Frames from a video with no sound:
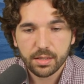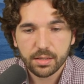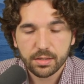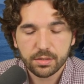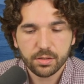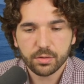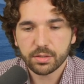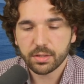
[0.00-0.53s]

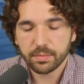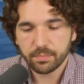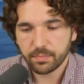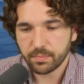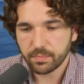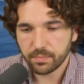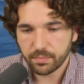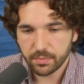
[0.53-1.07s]
so
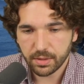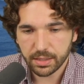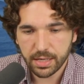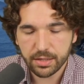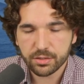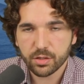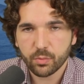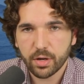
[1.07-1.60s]
in
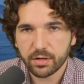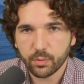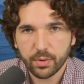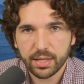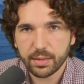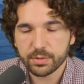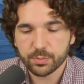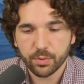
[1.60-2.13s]
case you're wondering why
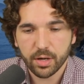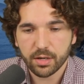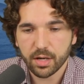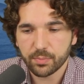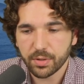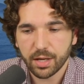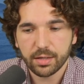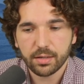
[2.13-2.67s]
that was brought
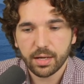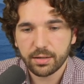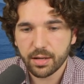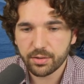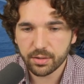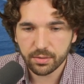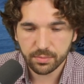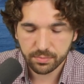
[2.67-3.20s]
up,
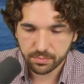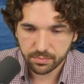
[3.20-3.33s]
another,